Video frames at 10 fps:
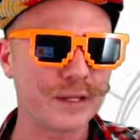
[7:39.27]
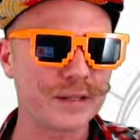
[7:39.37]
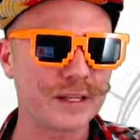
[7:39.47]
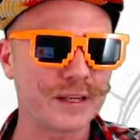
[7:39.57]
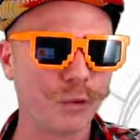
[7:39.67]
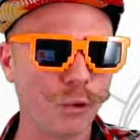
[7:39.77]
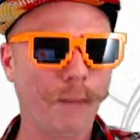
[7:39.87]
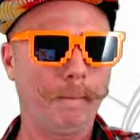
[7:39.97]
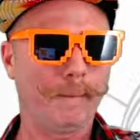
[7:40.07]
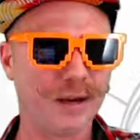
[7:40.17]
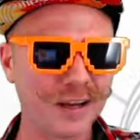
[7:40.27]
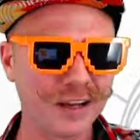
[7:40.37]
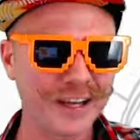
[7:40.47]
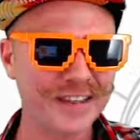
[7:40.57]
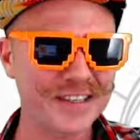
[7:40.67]

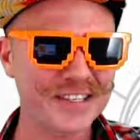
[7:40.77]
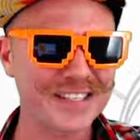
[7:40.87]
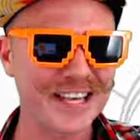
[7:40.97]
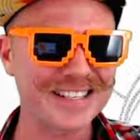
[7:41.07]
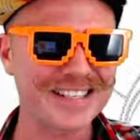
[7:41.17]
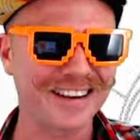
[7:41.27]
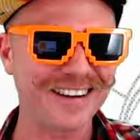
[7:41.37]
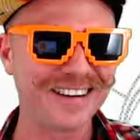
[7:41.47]
in the center.